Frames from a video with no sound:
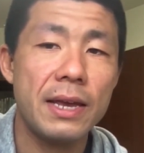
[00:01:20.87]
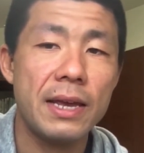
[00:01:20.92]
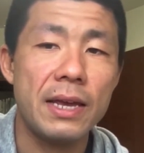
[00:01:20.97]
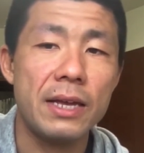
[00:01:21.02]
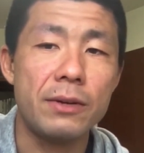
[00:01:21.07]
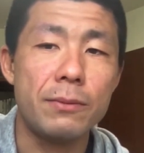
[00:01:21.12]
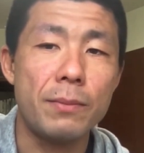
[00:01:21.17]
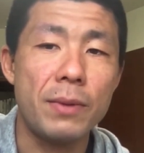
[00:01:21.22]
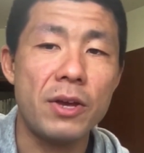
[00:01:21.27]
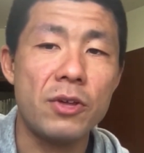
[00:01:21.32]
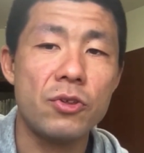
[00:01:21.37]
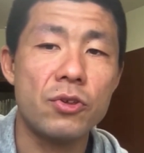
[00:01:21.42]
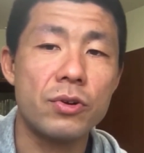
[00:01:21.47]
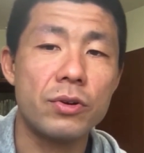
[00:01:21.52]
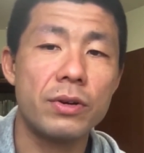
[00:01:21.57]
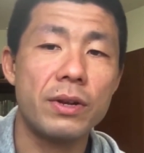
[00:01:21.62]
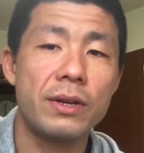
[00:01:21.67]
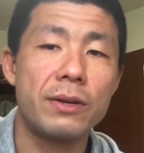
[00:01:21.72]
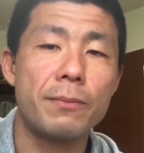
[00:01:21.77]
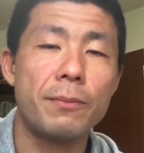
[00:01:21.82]
and
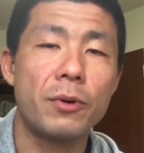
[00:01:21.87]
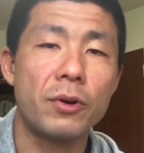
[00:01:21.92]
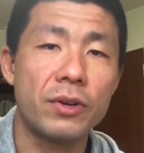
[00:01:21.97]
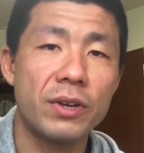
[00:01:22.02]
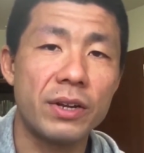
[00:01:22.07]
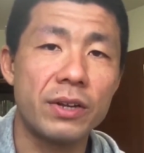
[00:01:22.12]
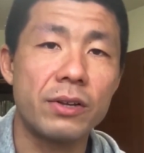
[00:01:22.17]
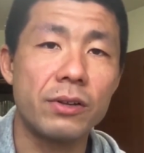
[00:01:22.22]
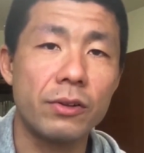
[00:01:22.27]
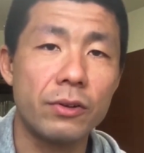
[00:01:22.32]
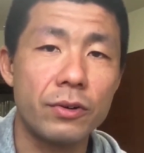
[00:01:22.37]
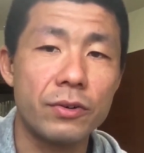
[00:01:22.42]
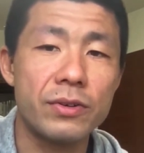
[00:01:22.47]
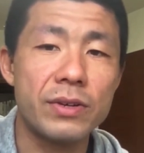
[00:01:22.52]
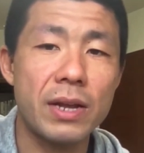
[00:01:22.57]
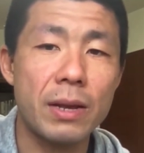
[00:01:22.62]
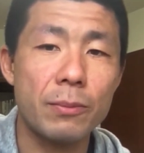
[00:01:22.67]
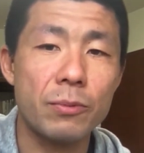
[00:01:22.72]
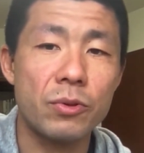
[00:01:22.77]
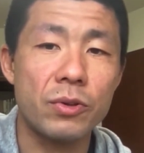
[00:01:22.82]
majored in a particular
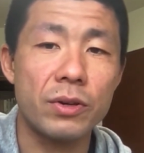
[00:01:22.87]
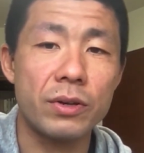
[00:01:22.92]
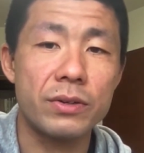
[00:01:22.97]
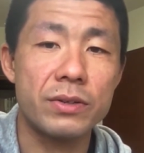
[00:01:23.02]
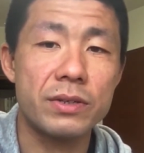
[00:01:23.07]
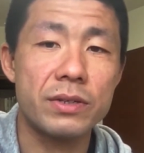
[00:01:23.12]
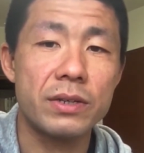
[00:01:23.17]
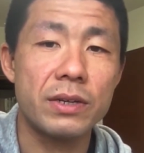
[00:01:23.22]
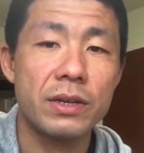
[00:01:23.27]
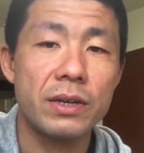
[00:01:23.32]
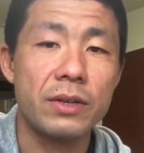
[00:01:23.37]
subject